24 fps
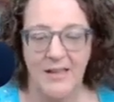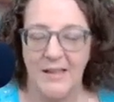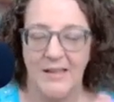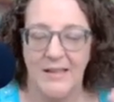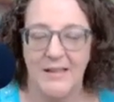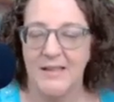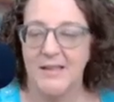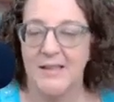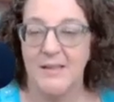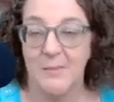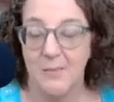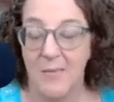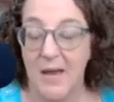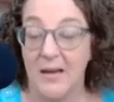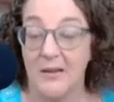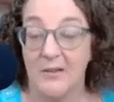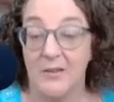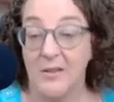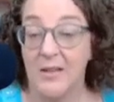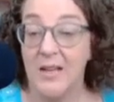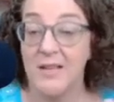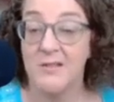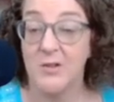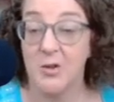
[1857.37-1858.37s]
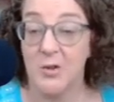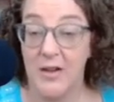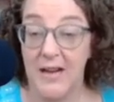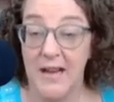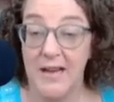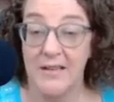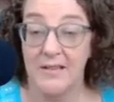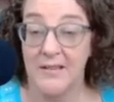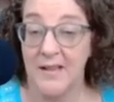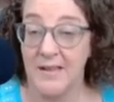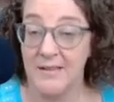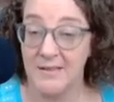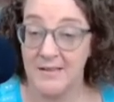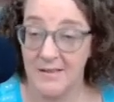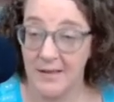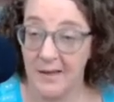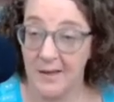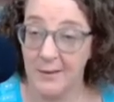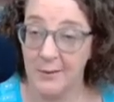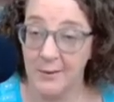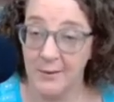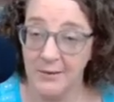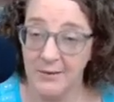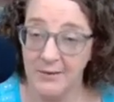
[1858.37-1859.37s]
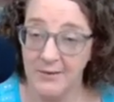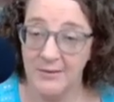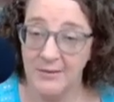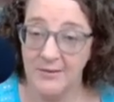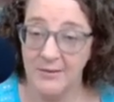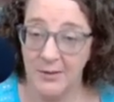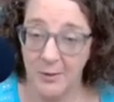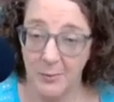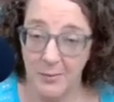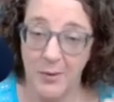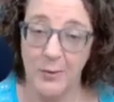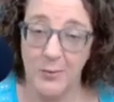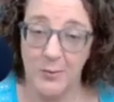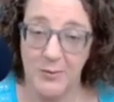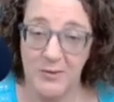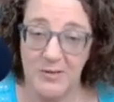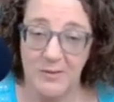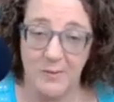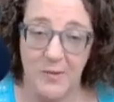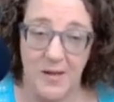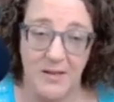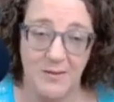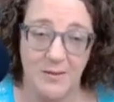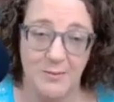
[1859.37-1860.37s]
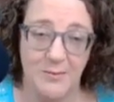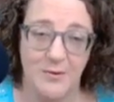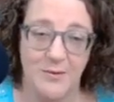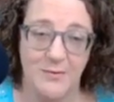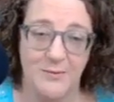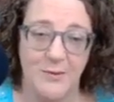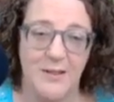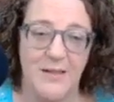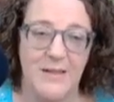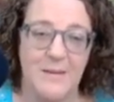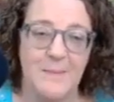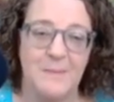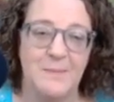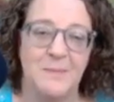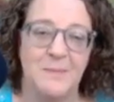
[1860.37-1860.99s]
doesn't matter. You guys created that cycle. You're both responsible for it.